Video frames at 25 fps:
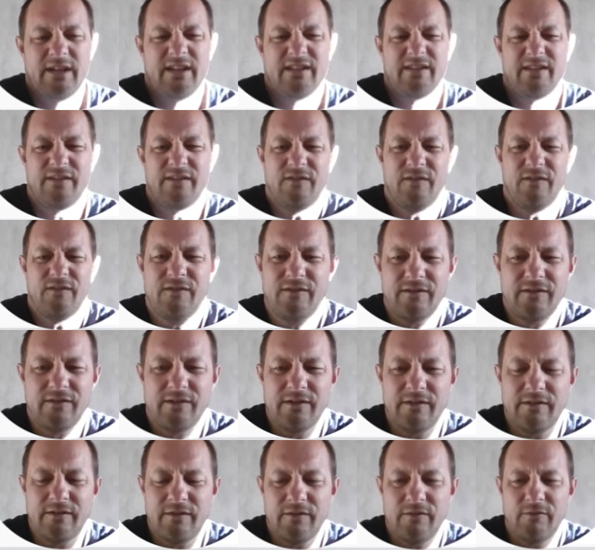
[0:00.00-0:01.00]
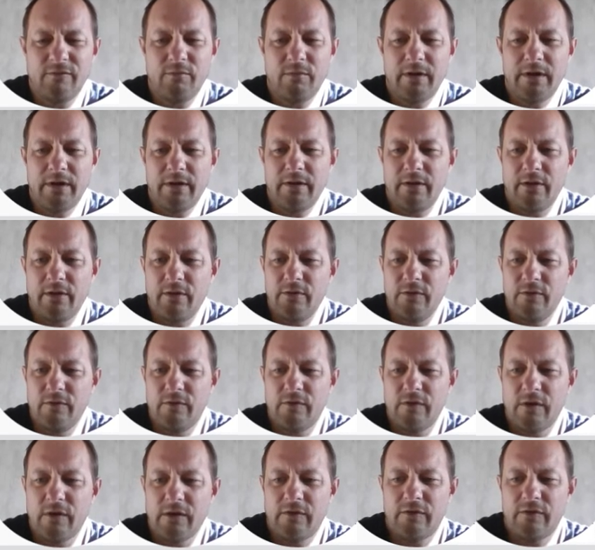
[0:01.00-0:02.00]
This is one of
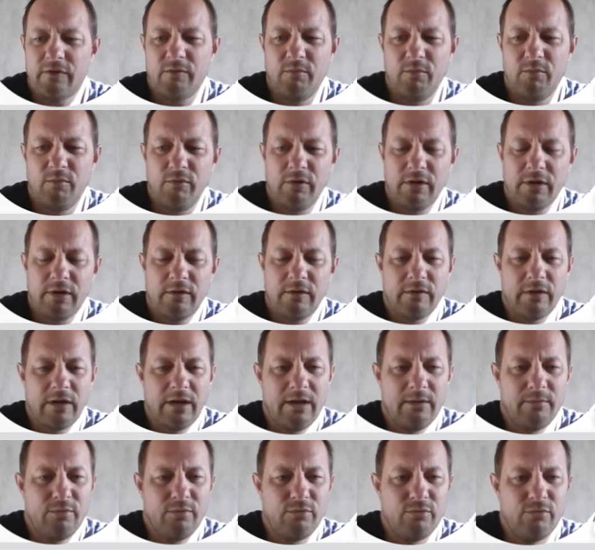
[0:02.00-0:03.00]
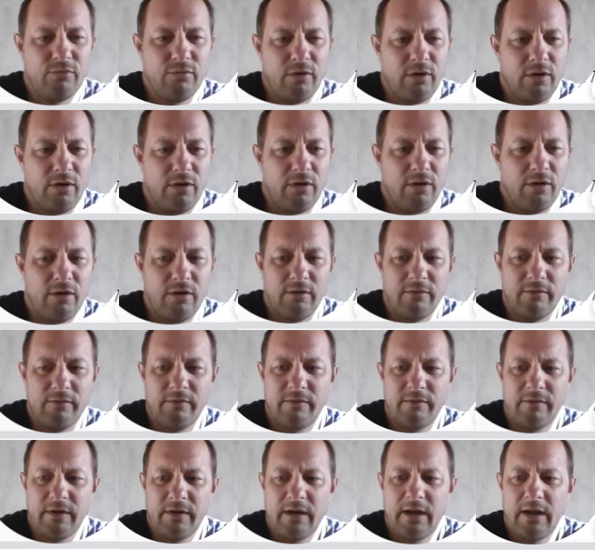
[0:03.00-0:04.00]
those, a small example
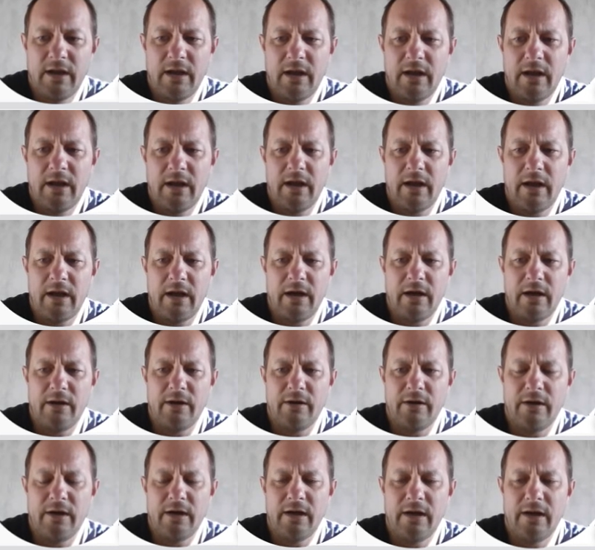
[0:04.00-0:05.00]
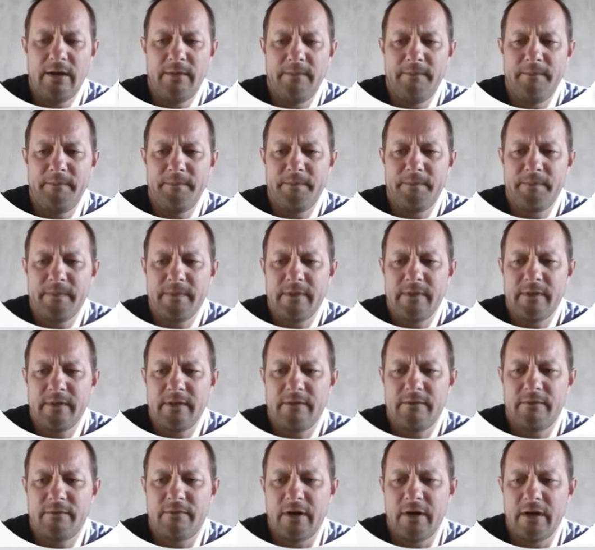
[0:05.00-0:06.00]
of how
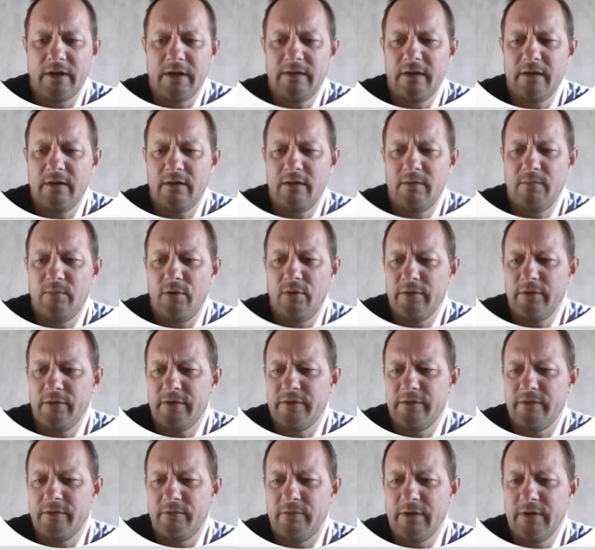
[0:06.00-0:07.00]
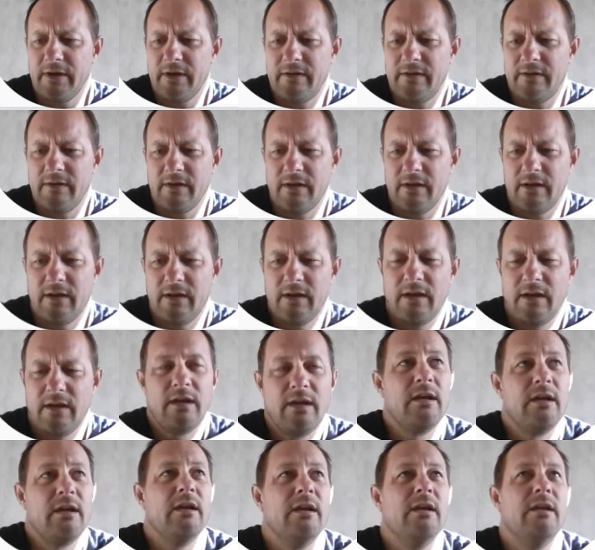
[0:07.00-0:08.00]
Frank Darabont, the director,
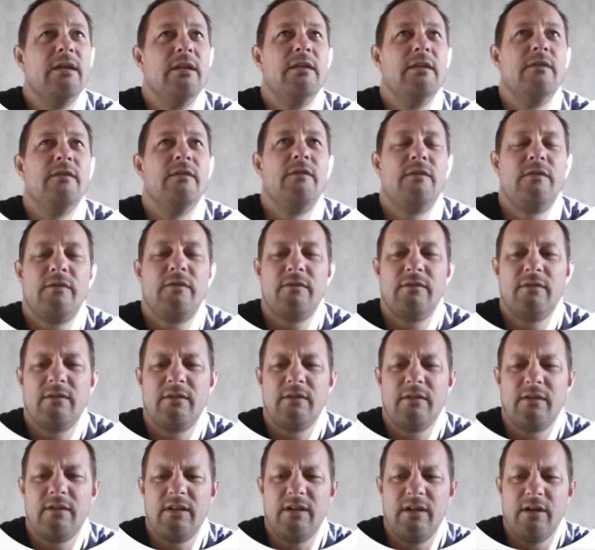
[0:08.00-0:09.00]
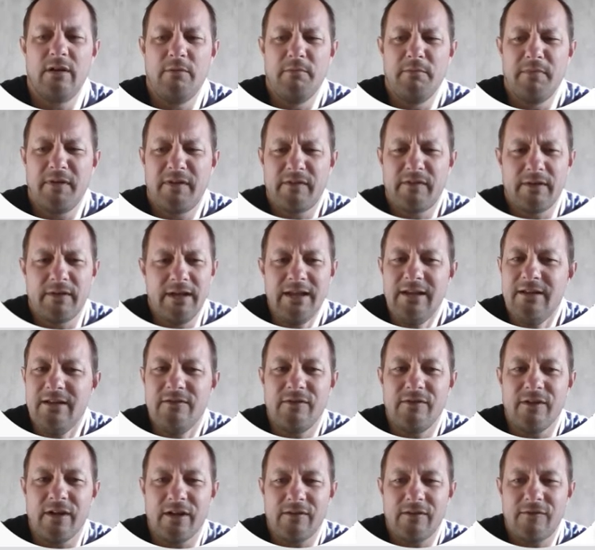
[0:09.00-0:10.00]

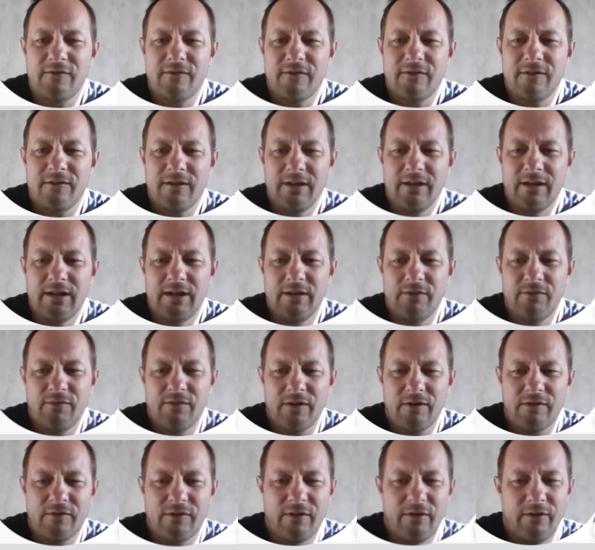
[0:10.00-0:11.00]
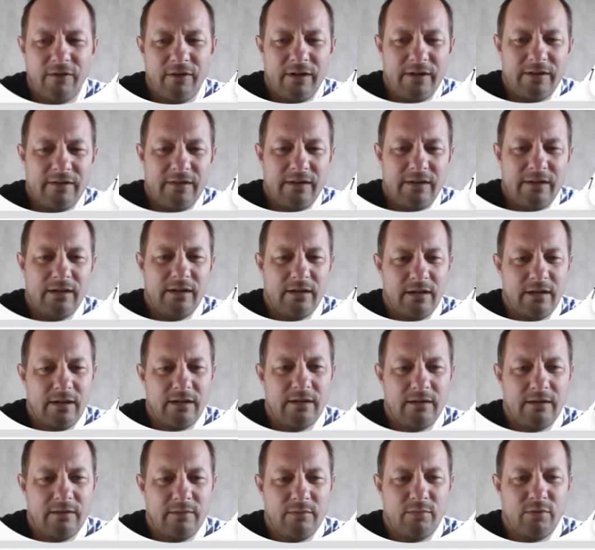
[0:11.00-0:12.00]
misleads us. He gives us an idea
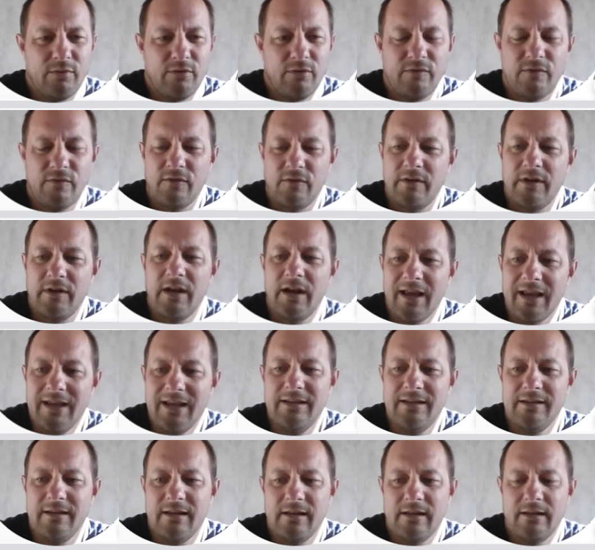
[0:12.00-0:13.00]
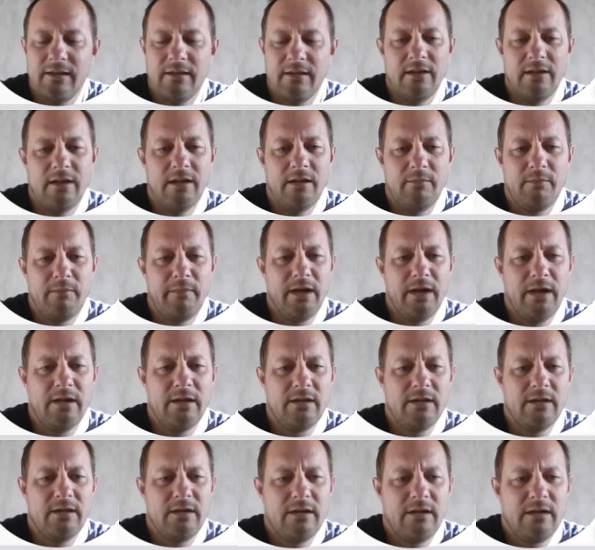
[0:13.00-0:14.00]
that Brooks is going to eat that
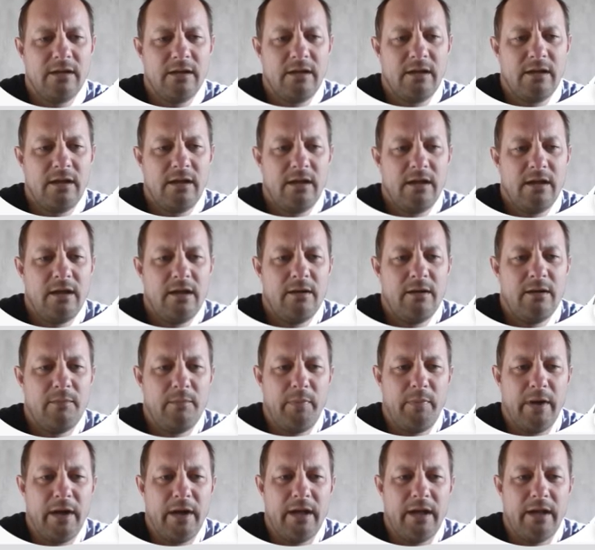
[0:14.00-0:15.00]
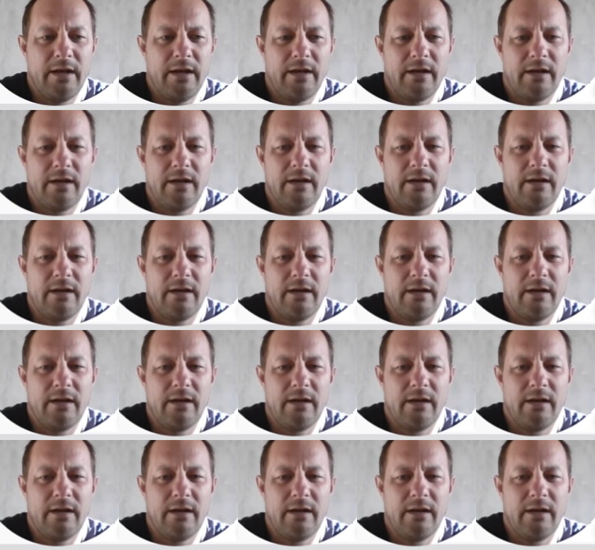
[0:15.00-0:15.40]
maggot, but